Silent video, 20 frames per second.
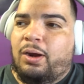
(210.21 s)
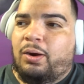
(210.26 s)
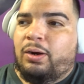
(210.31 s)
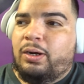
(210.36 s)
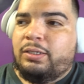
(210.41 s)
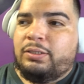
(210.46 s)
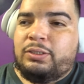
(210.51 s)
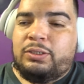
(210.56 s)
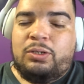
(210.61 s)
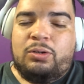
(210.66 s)

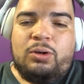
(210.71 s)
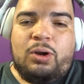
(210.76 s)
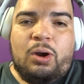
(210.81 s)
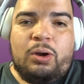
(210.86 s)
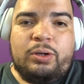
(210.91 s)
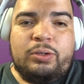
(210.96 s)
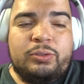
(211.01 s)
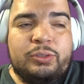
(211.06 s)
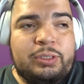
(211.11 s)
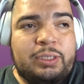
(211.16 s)
Alright, so
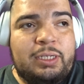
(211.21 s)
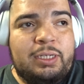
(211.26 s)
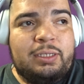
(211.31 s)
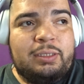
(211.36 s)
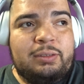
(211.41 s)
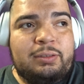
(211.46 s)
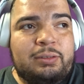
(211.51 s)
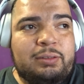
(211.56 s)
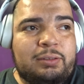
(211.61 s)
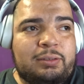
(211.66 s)
cardio's
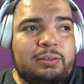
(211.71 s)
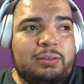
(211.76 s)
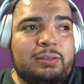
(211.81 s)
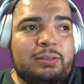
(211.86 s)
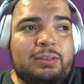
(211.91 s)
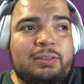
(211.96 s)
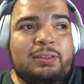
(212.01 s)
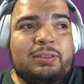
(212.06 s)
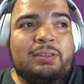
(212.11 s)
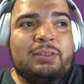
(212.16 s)
done.
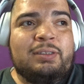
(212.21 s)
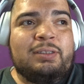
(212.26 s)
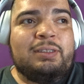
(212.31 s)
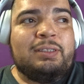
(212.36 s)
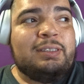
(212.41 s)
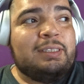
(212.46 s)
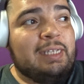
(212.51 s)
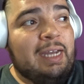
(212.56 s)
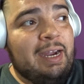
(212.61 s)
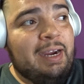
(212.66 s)

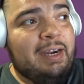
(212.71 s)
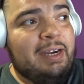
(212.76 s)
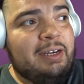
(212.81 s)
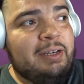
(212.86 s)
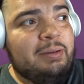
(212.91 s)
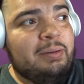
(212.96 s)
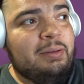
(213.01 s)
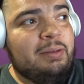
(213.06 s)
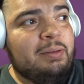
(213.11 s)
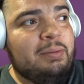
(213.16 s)

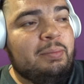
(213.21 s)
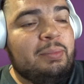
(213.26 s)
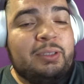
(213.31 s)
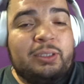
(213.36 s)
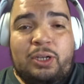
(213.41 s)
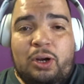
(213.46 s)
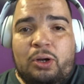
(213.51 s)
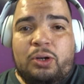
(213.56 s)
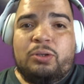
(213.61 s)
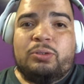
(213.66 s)
Tired.
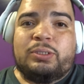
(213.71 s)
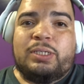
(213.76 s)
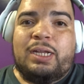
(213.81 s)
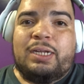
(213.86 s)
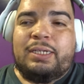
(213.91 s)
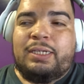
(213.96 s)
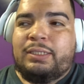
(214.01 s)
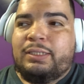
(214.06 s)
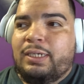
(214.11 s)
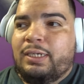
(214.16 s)
The cardio's
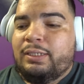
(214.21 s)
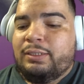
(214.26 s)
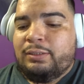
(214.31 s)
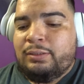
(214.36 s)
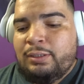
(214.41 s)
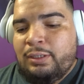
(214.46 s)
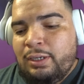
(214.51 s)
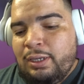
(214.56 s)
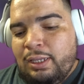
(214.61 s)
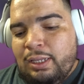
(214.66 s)
gotta get done.
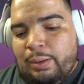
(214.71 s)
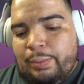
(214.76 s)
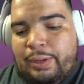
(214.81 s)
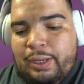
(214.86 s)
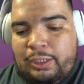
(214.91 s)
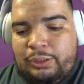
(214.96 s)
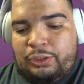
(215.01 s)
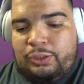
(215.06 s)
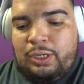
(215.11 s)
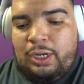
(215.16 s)
Let
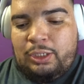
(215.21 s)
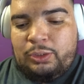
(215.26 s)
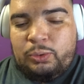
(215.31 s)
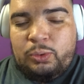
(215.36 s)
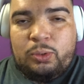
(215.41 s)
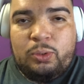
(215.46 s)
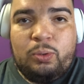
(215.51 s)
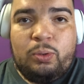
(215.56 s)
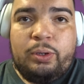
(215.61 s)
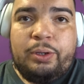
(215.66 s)
me ask you guys
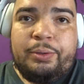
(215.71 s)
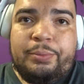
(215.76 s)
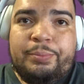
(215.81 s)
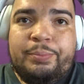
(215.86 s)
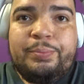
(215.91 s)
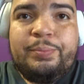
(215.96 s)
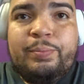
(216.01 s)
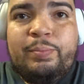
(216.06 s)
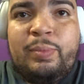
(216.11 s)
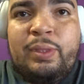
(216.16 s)
real quick.
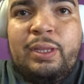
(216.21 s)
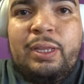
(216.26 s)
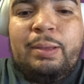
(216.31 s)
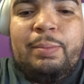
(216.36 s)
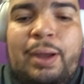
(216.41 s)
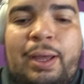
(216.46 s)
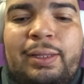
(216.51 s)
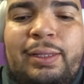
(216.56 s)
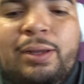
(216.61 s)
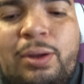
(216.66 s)

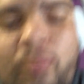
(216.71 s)
Am I the